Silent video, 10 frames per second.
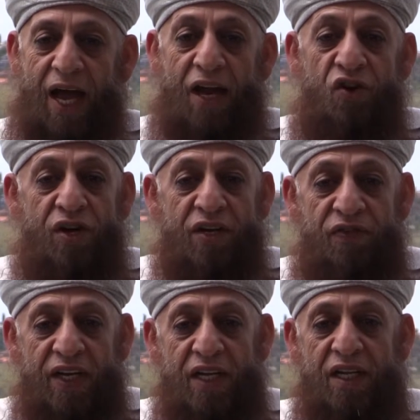and
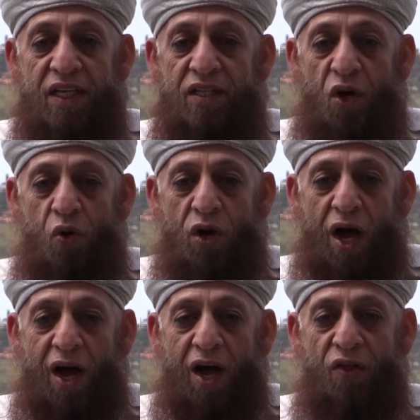reveal the
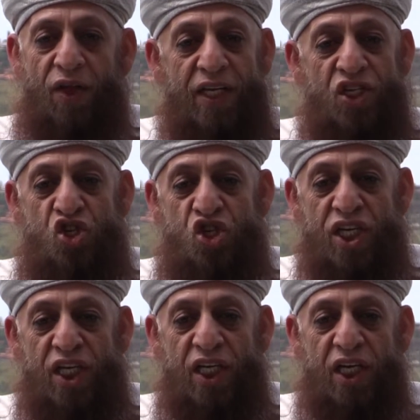Torah, the
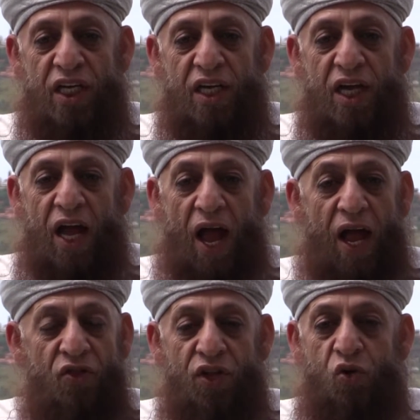Injil
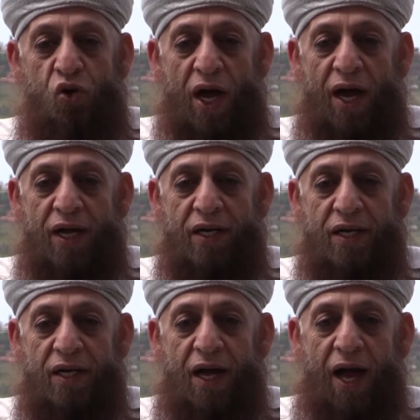and the Quran,
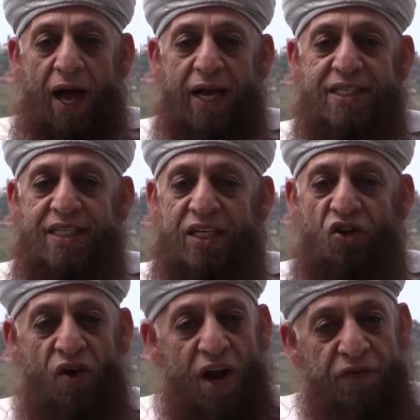I seek
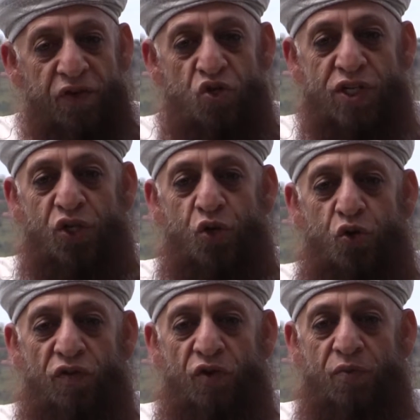refuge in
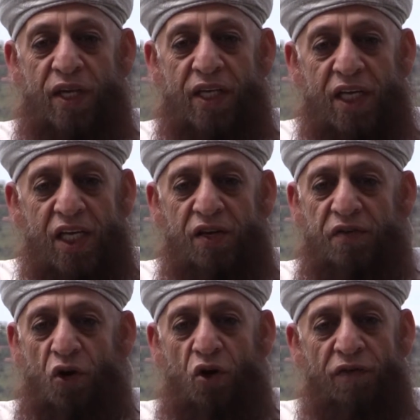you from the
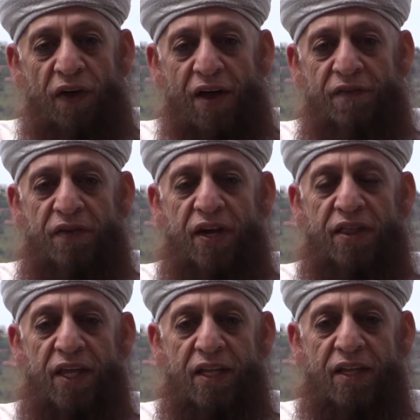evil of
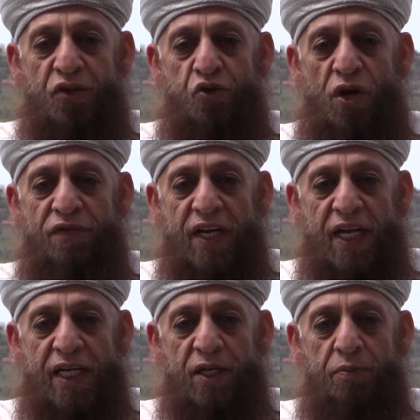everything that you have
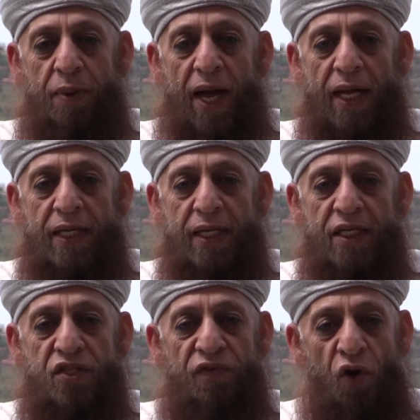taken by
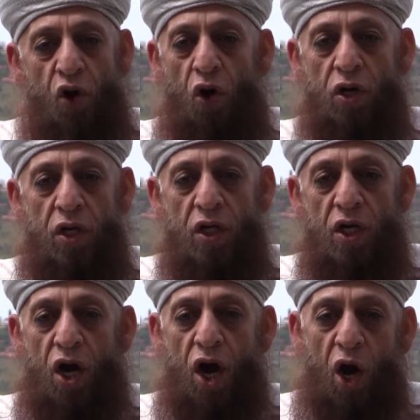his forelock.
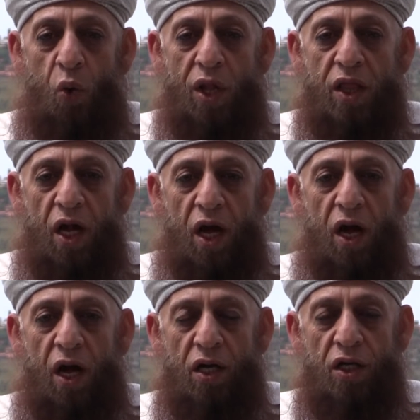O
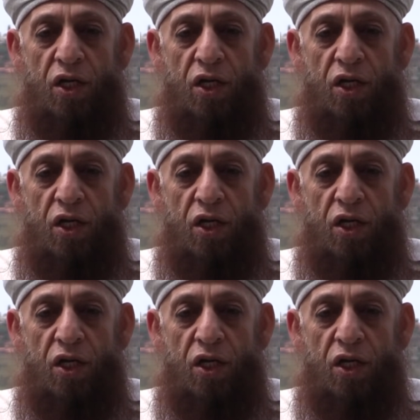Allah,